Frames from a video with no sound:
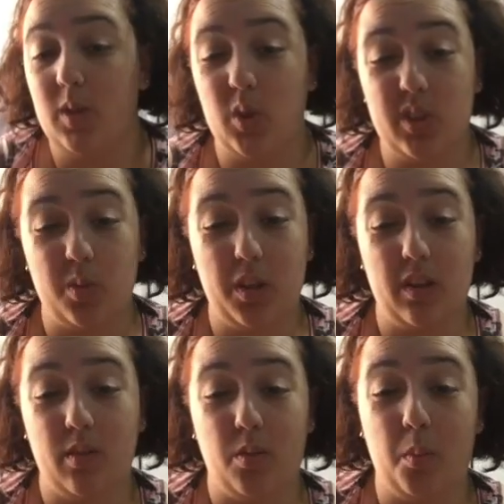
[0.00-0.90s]
also, with
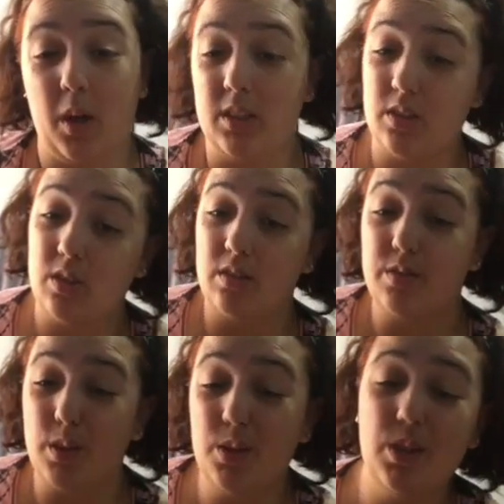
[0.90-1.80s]
the reminders on your
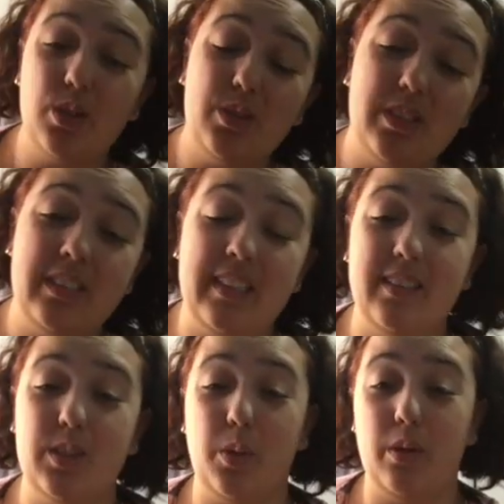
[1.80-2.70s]
phone, you can also set
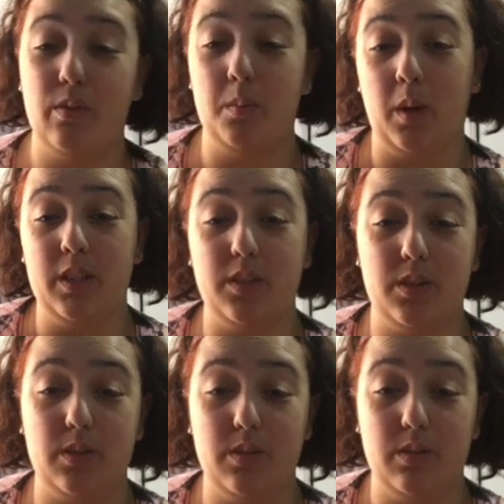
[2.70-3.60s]
it so it
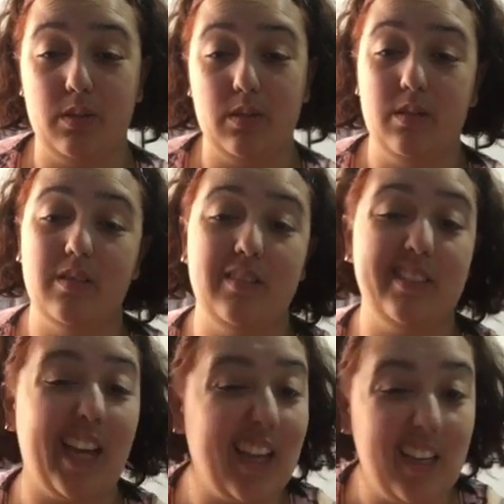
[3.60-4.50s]
reminds you
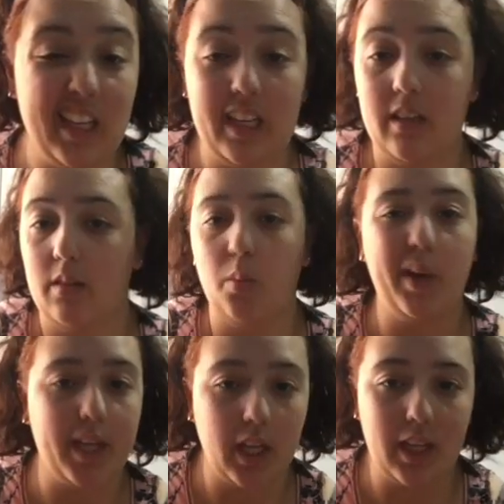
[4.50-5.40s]
daily,
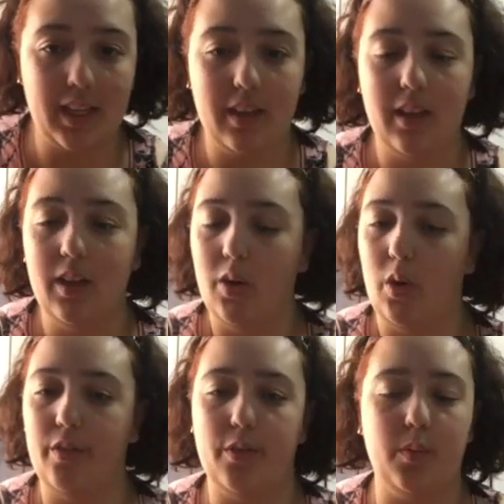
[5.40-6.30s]
weekly,
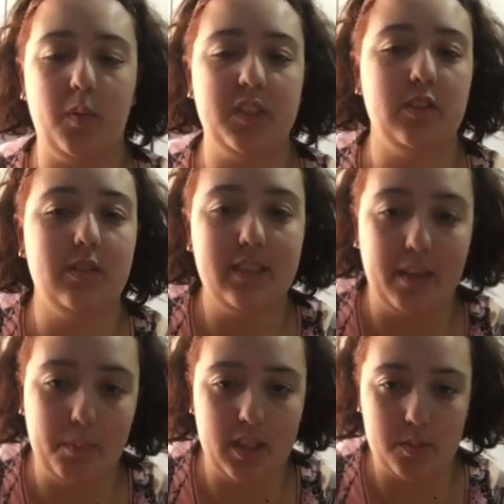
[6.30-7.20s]
or if it reminds you
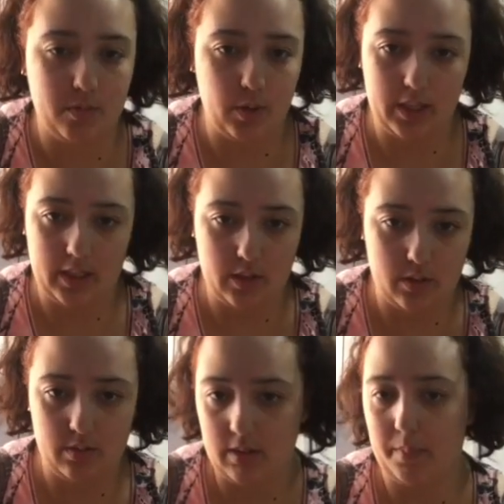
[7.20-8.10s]
10 minutes before you need to
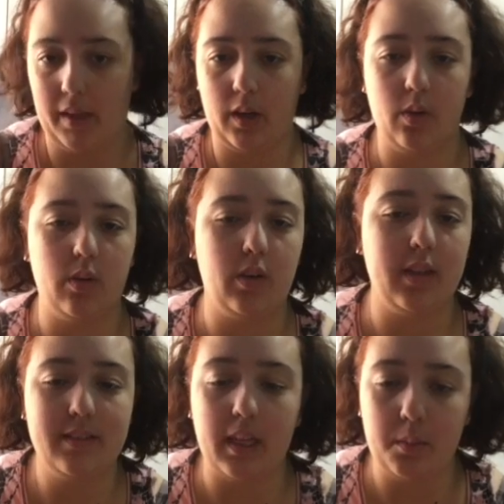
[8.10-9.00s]
do something or a
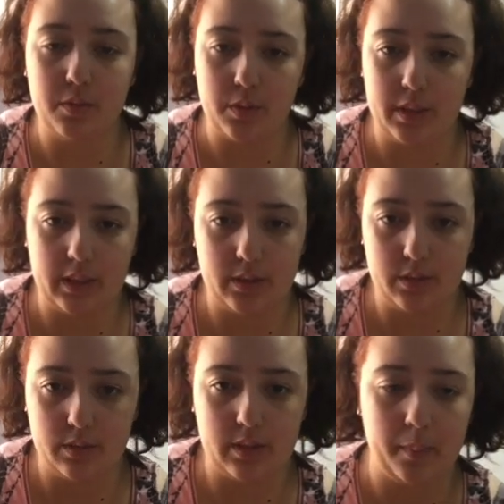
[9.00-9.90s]
day before you need to
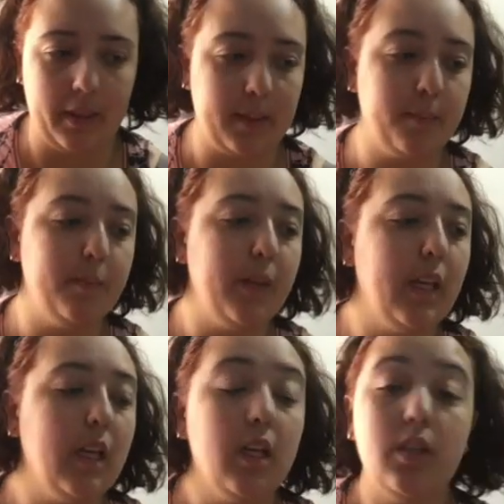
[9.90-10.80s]
do something.
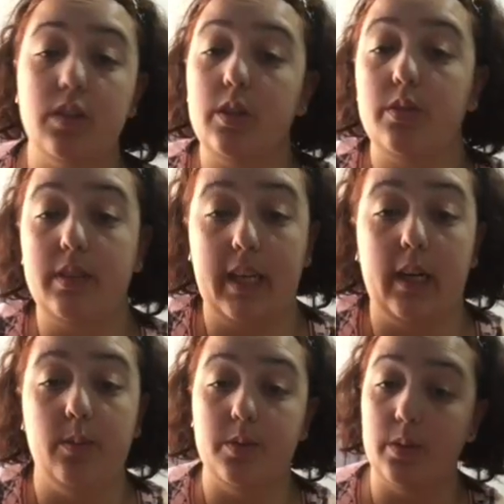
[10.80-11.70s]
So it's really
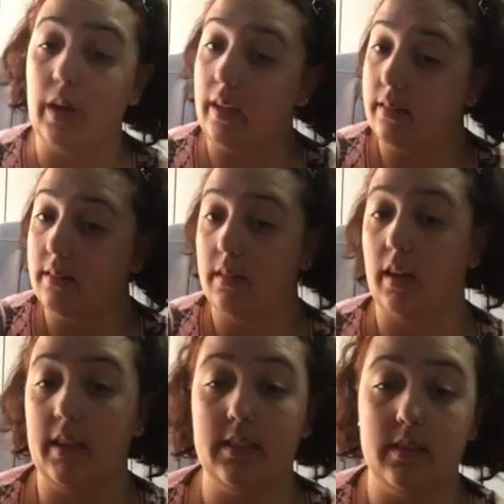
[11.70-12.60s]
helpful, and
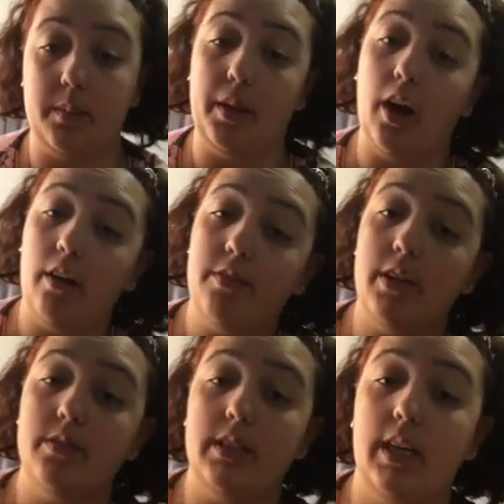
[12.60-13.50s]
this is something I
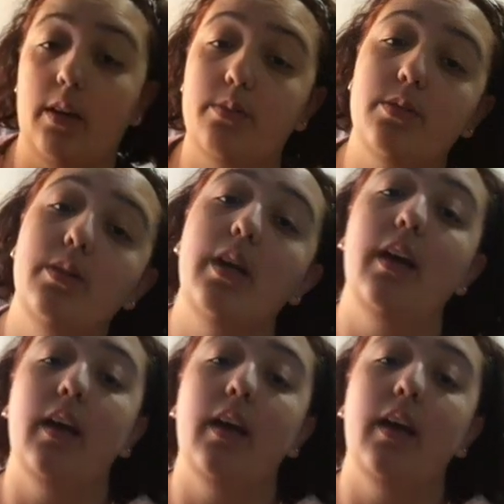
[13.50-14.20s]
find really helpful